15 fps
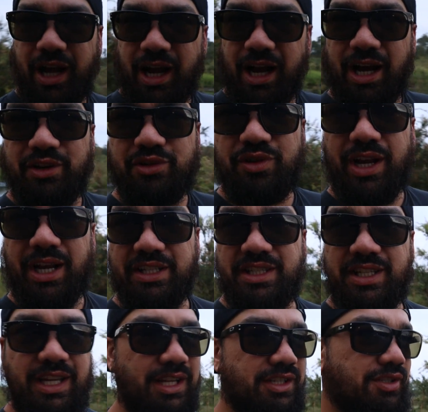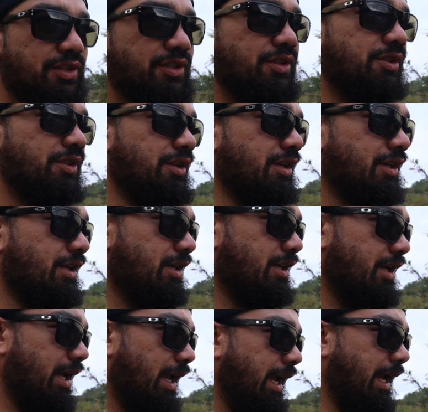hard track to get to.
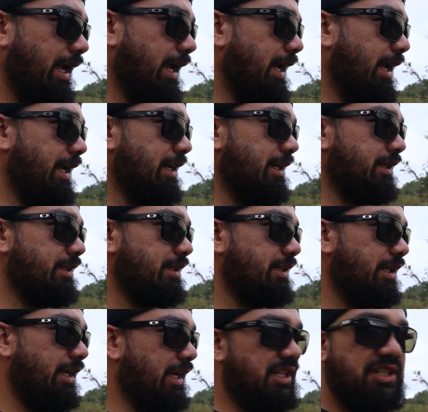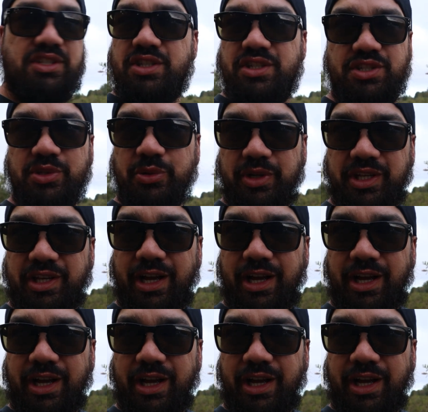And it's just sooty